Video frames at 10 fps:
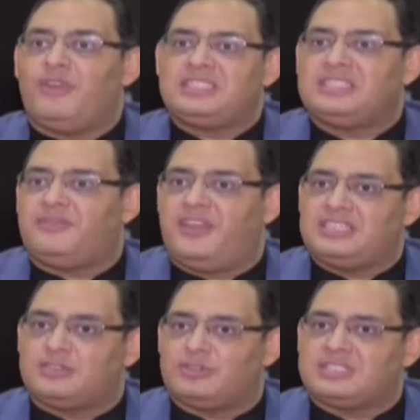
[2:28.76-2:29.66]
to
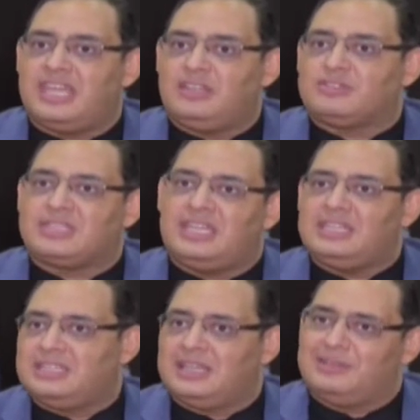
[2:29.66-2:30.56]
face-to-face or
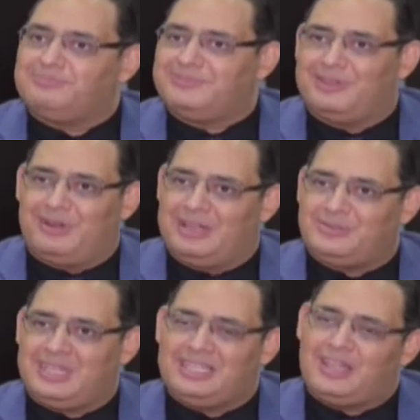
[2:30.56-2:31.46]
skin-to-skin, as
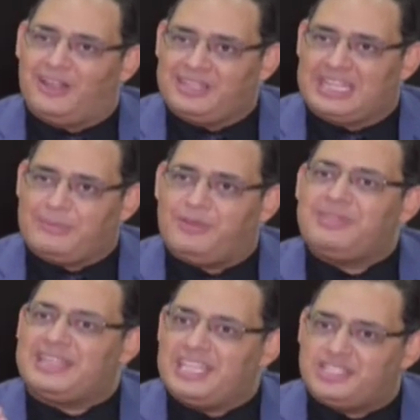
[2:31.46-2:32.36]
you say, contact
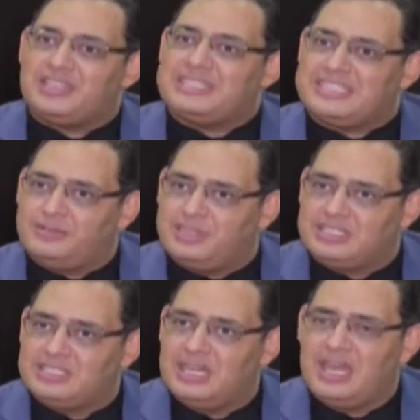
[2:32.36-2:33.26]
between the teacher and the
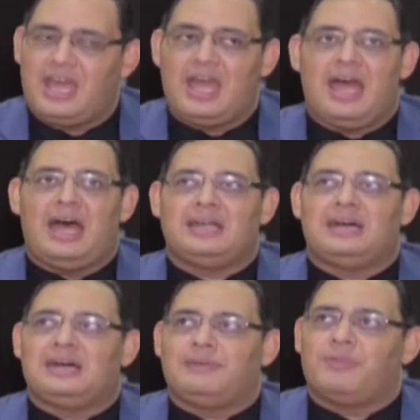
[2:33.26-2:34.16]
students.
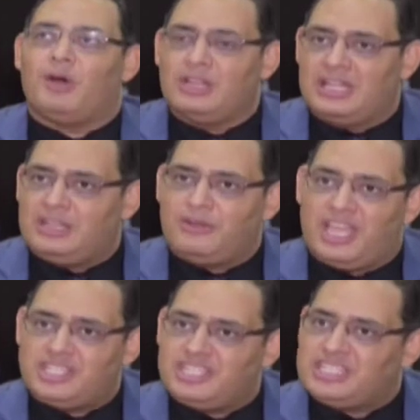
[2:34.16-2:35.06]
Online
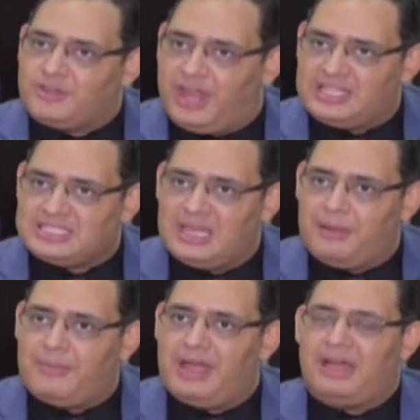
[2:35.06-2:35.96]
education is great
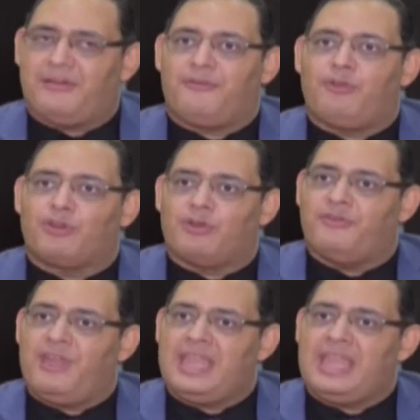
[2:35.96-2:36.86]
for
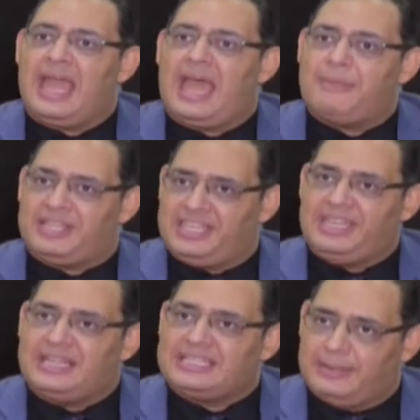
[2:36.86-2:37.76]
conveying a
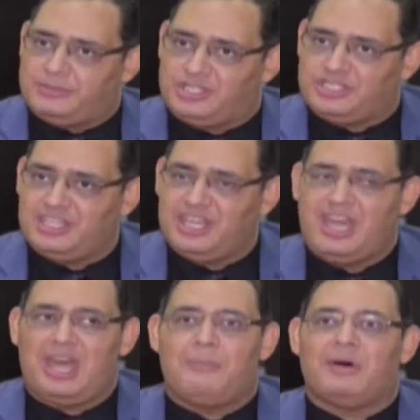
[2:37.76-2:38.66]
material, a subject,
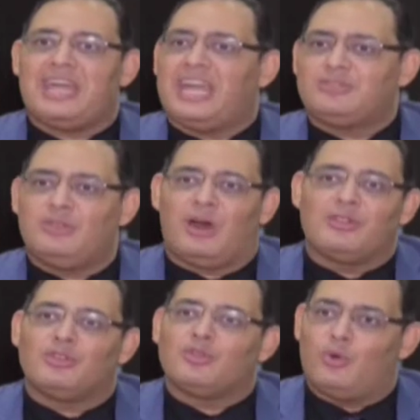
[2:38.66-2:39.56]
but actually we are
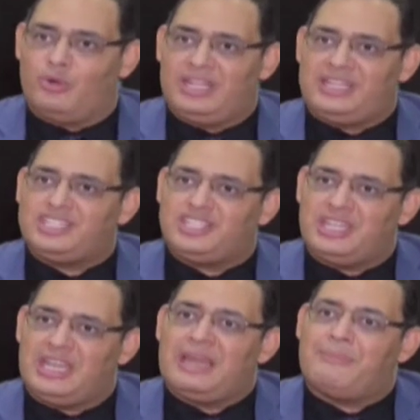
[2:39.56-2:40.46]
not only
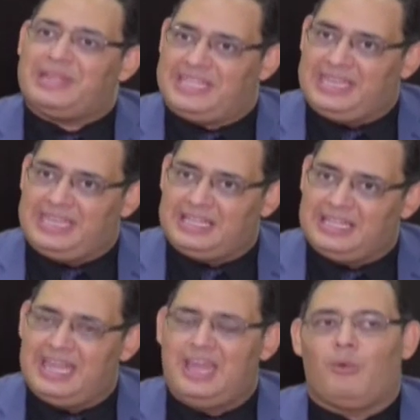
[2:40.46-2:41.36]
teaching material,
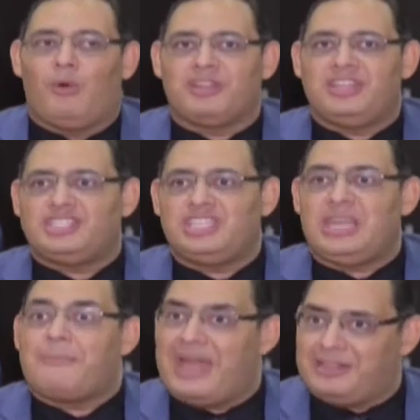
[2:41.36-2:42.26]
we are
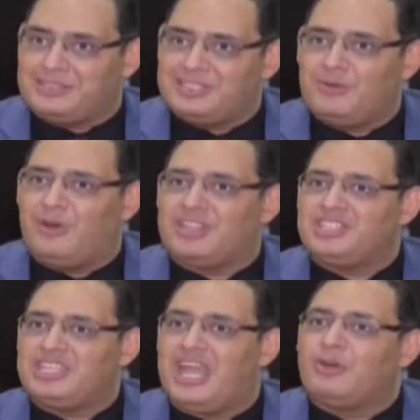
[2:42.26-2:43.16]
teaching manners, we are
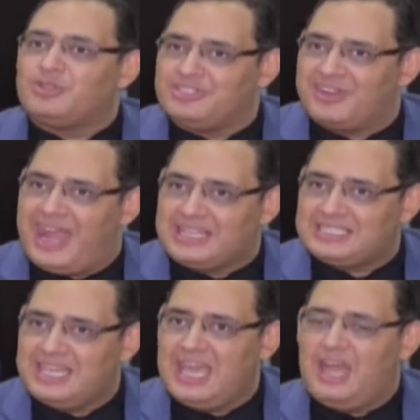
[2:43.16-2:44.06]
teaching how to
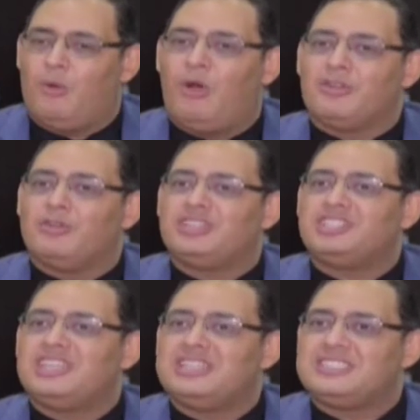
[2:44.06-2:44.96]
interact. We are not
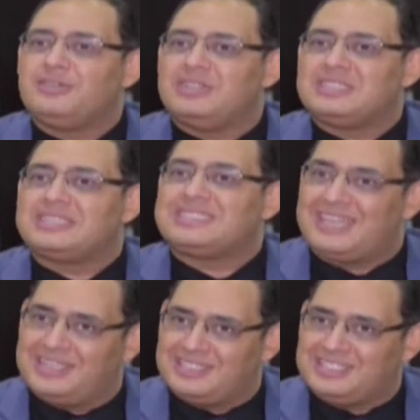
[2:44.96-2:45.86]
teaching students
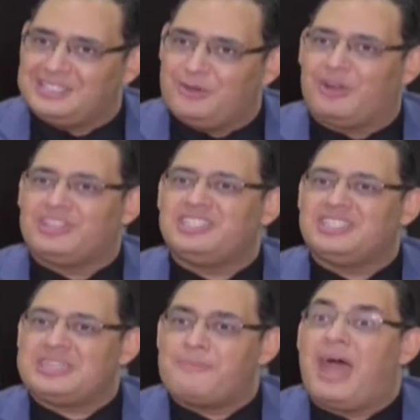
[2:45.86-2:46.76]
sciences, we are
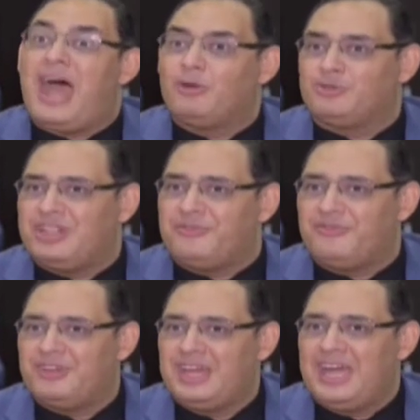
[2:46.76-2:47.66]
teaching them how to
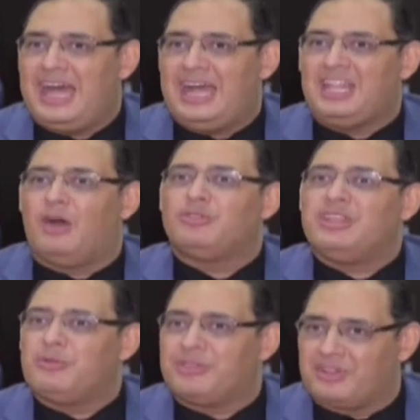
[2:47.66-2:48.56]
live and how to
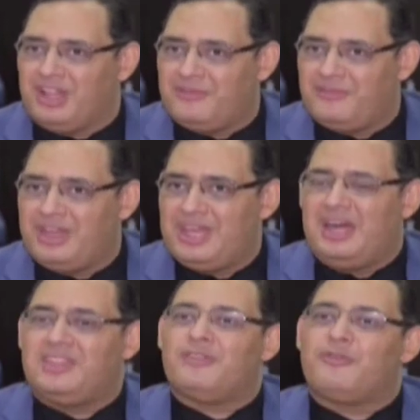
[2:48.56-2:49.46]
deal with their life.
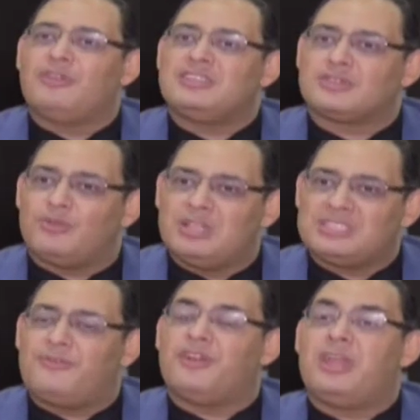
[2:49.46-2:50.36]
Therefore, school
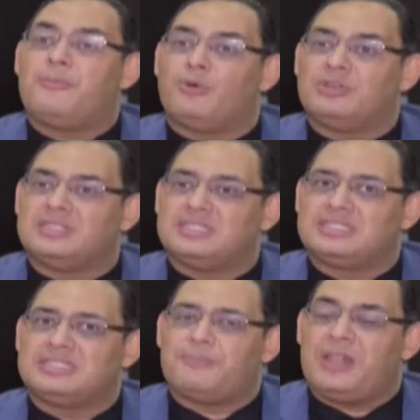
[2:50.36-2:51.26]
is a very
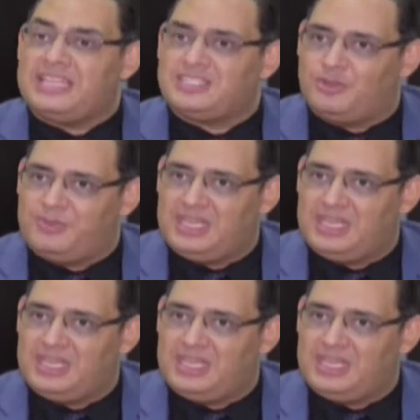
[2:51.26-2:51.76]
important place to